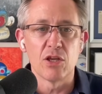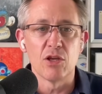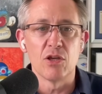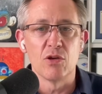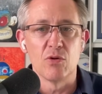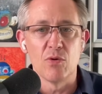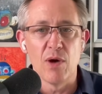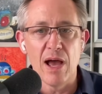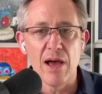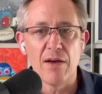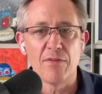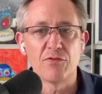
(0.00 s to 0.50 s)

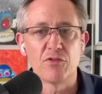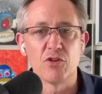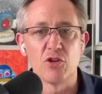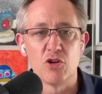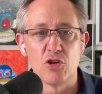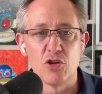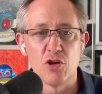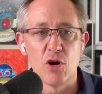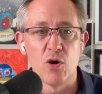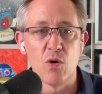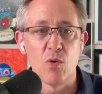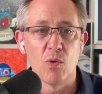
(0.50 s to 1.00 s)
you have to
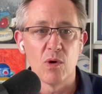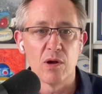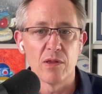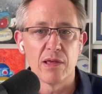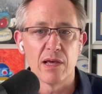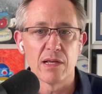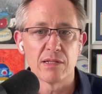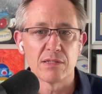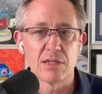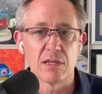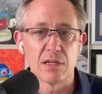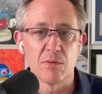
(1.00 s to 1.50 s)
know where
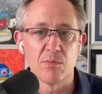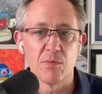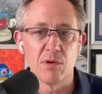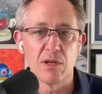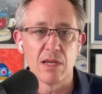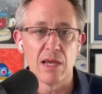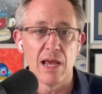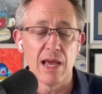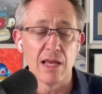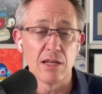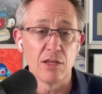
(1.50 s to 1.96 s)
that's going to be.